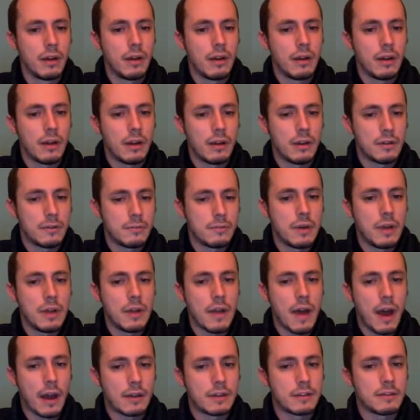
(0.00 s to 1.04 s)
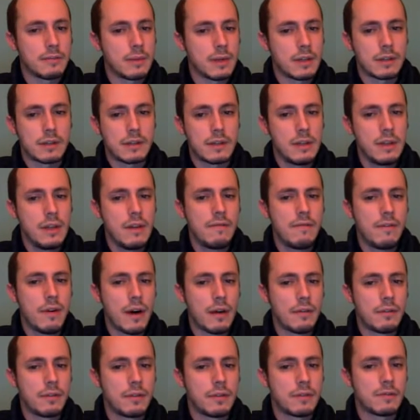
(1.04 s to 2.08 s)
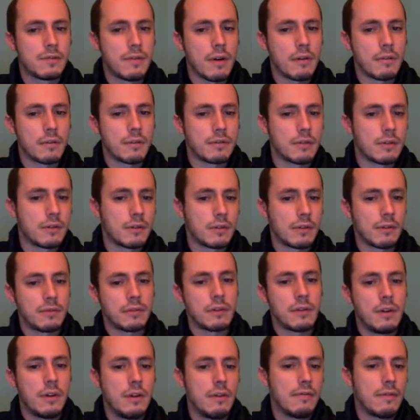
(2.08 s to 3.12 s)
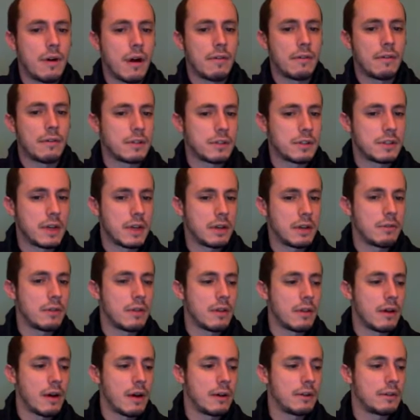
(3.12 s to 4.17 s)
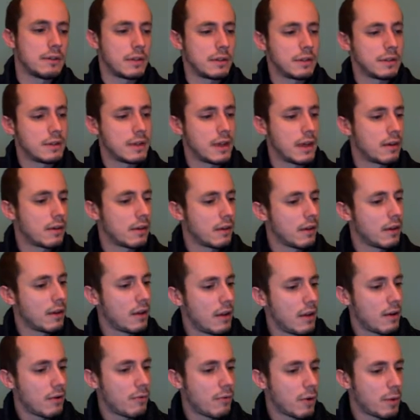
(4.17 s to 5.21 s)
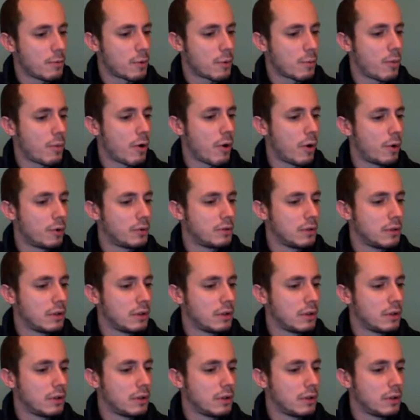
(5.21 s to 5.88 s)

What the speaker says: At least being active. Because e5 looks very strange. After e5, I just take with the knight. I take one more pawn.